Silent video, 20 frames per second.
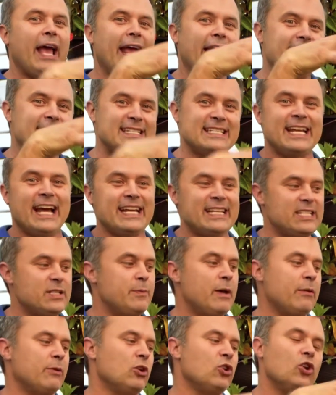it's nice to
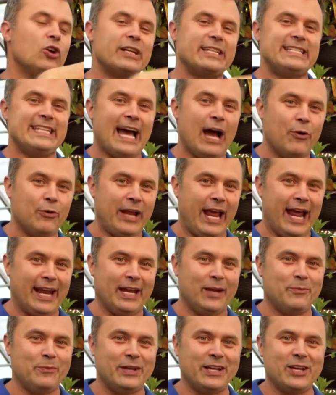be able to look down at
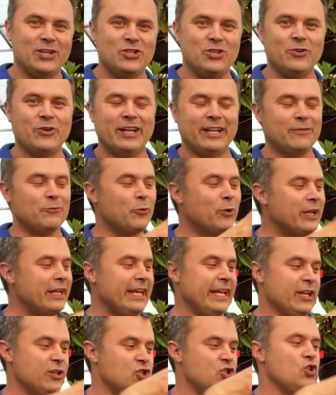it because you can
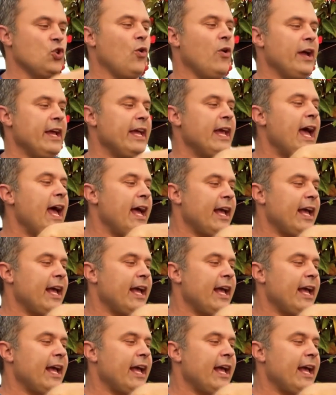really enjoy